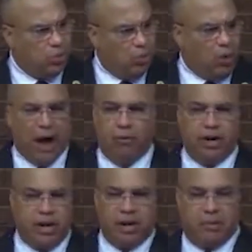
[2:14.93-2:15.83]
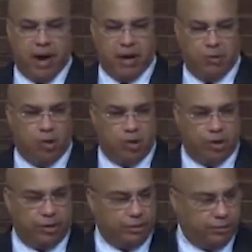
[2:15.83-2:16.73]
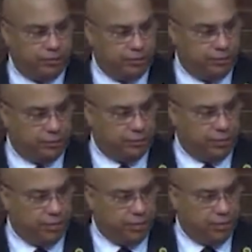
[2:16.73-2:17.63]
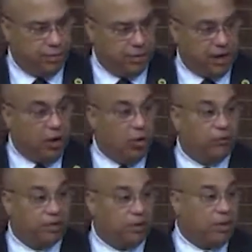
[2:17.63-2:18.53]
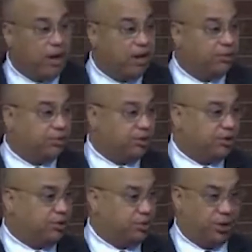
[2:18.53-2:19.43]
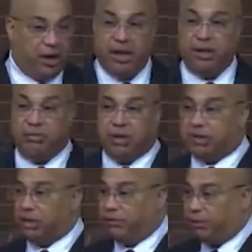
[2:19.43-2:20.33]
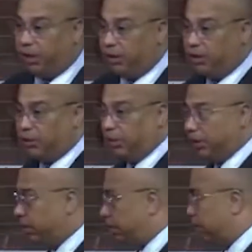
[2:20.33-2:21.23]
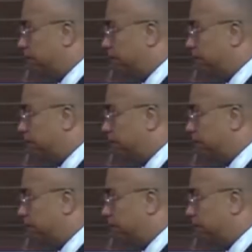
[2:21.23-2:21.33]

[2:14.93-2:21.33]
Why would anybody want to take over somebody else's country in the midst of a pandemic?